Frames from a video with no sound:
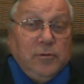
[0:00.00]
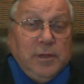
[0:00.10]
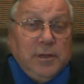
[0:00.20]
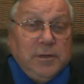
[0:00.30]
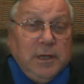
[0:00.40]

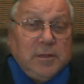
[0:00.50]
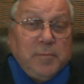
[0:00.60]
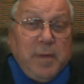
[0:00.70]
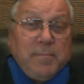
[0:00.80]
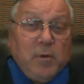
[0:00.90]
need to get the
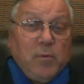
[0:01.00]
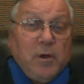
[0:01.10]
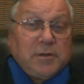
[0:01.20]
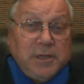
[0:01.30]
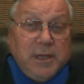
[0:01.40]

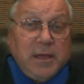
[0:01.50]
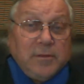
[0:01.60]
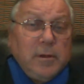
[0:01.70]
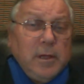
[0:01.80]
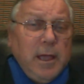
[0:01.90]
paperwork
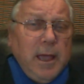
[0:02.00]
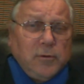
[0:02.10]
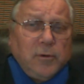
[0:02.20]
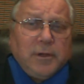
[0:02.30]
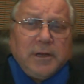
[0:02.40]
together and
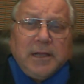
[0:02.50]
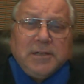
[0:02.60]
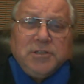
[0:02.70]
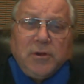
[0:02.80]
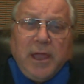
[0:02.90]

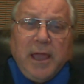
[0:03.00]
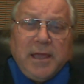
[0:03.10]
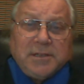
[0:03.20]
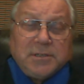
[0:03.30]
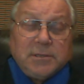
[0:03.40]
organize your
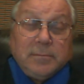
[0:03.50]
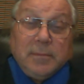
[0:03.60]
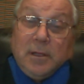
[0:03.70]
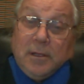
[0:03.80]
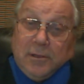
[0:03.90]
case.
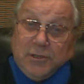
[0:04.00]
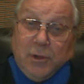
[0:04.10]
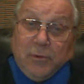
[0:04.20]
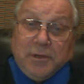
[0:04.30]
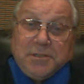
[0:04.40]

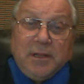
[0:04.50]
So does the